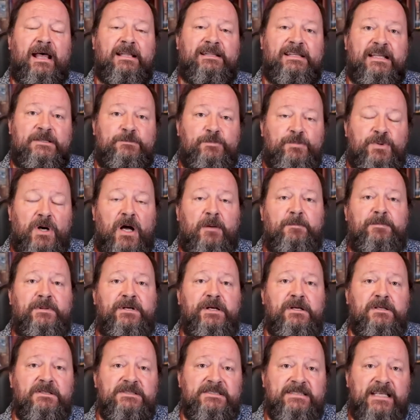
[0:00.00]
that
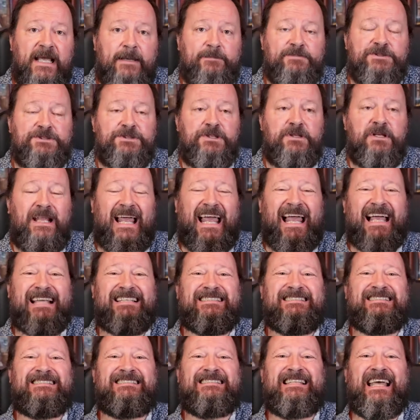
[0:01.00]
proprioception
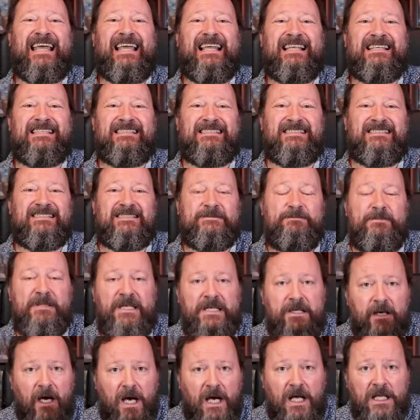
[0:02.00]
extends
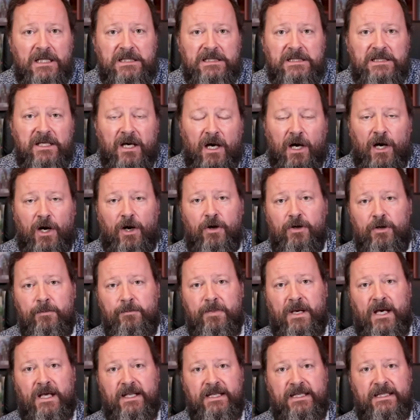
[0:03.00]
beyond our
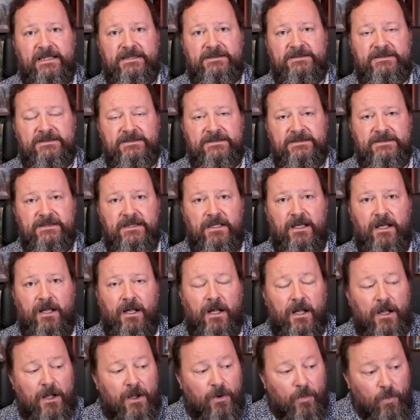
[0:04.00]
bodies.
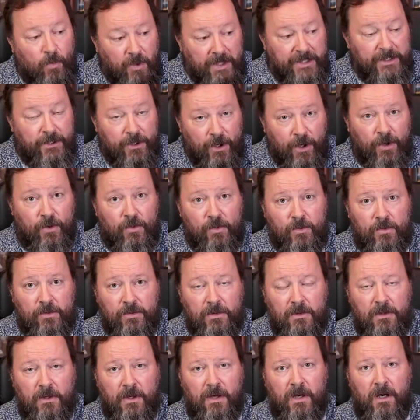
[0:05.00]
We
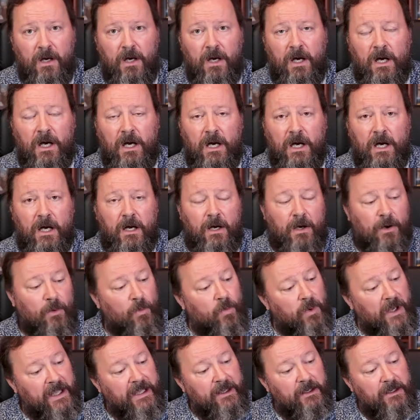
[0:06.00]
know
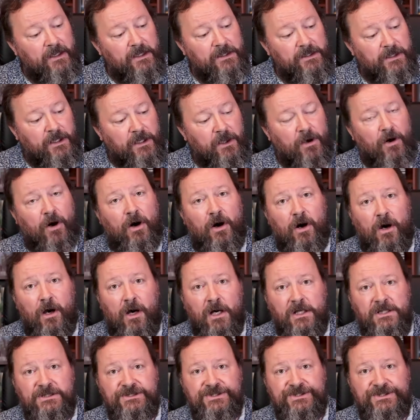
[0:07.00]
where the
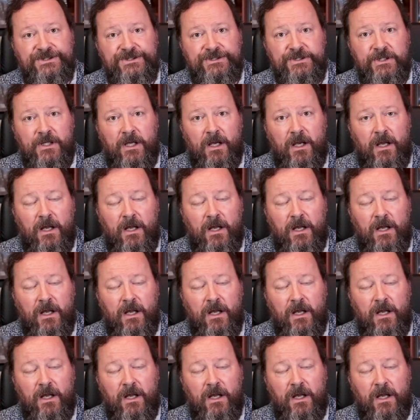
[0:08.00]
car's